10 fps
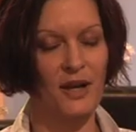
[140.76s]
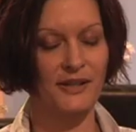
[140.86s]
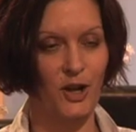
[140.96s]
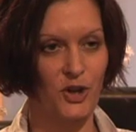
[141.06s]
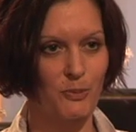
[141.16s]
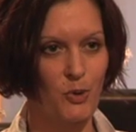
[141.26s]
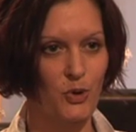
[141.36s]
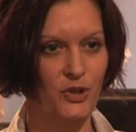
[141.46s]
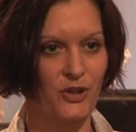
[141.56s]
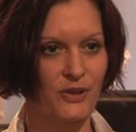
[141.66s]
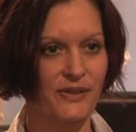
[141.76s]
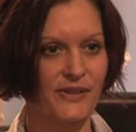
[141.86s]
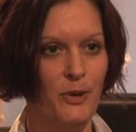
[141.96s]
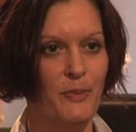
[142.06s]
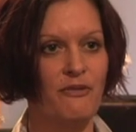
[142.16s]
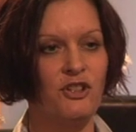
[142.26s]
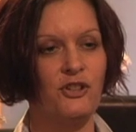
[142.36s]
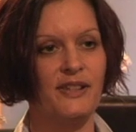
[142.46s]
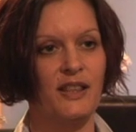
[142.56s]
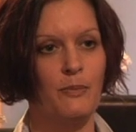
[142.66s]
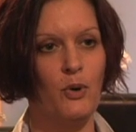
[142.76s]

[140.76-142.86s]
quite a large portion, so by reducing the